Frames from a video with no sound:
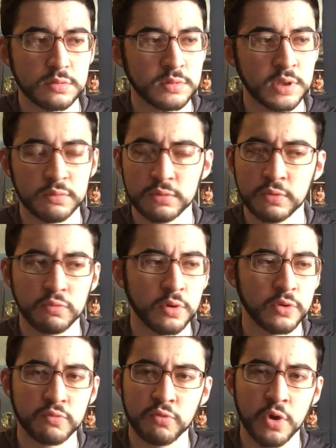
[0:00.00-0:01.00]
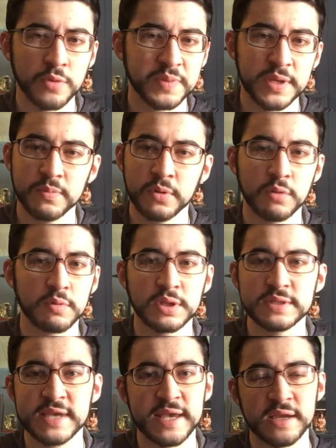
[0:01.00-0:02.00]
you know, the wrong people are
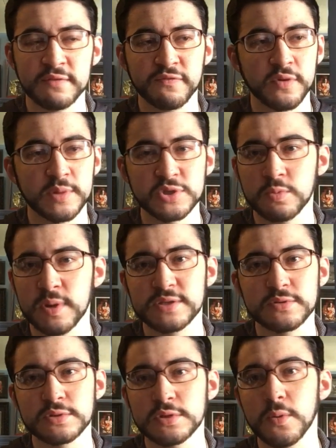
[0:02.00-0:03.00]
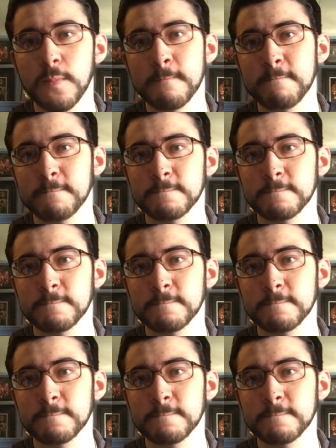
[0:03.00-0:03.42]
really taken from us way too soon.